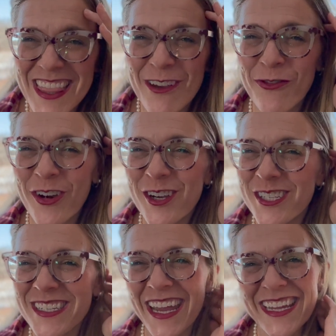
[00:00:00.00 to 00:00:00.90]
the
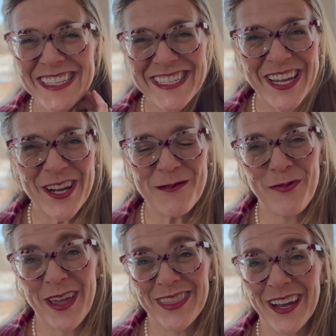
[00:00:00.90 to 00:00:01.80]
first day it snowed,
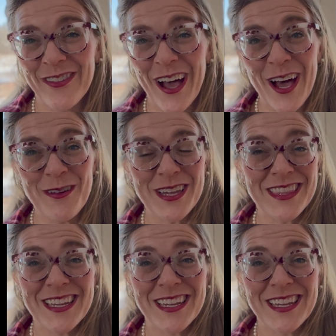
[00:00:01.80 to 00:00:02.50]
Brad thought, well, I'll, he,